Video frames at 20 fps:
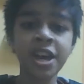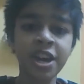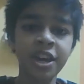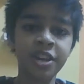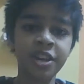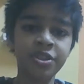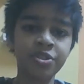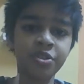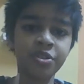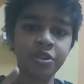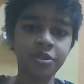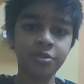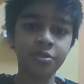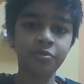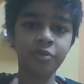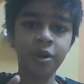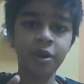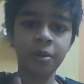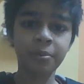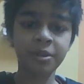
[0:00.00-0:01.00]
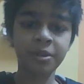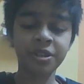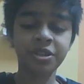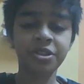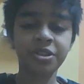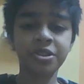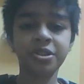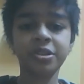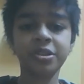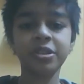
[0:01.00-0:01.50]
Enjoy your
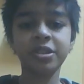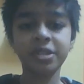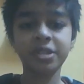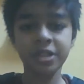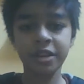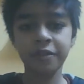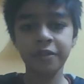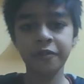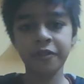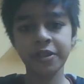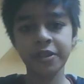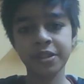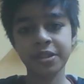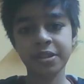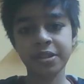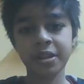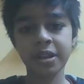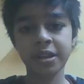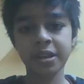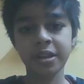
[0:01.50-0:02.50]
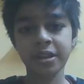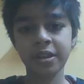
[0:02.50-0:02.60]
warmest, safest,